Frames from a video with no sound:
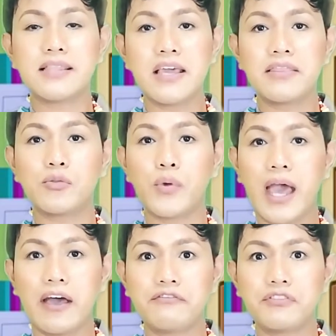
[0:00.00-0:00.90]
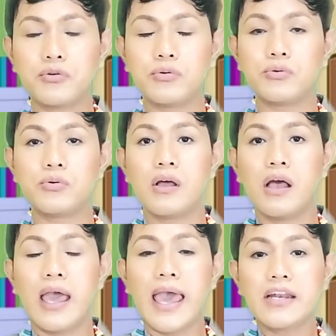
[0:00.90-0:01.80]
thing that we have to
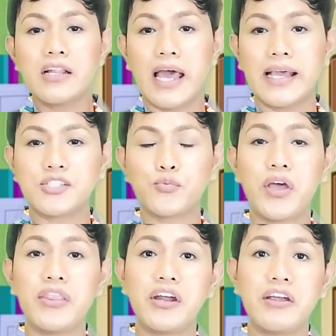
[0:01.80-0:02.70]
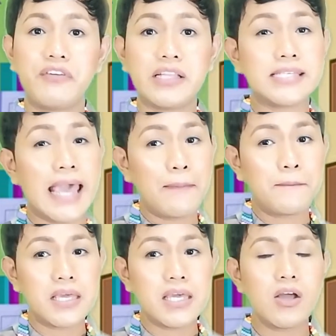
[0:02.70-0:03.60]
analyze whether if it's
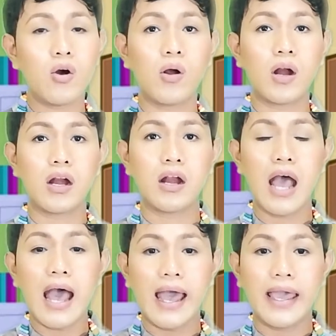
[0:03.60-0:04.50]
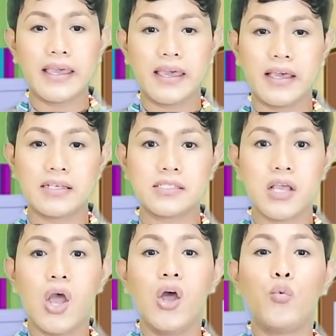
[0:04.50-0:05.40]
ME or I is
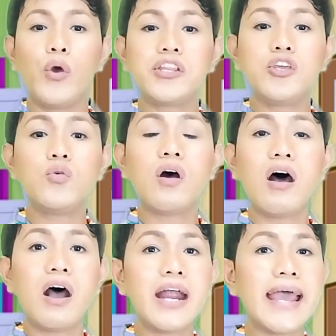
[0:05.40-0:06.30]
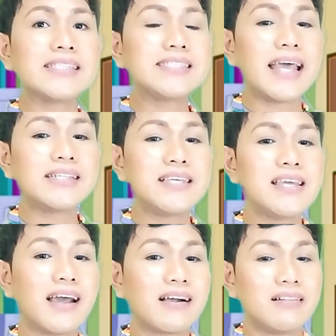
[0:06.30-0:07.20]
when you are
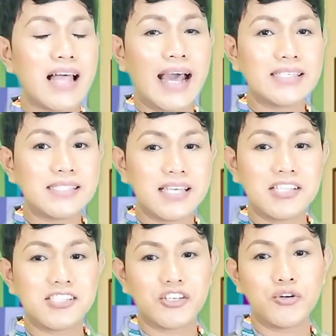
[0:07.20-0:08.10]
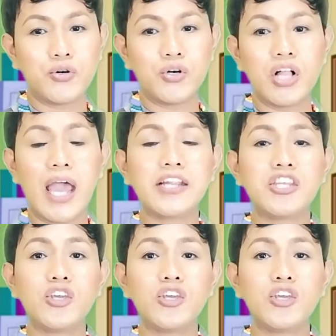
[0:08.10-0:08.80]
attending a class in school and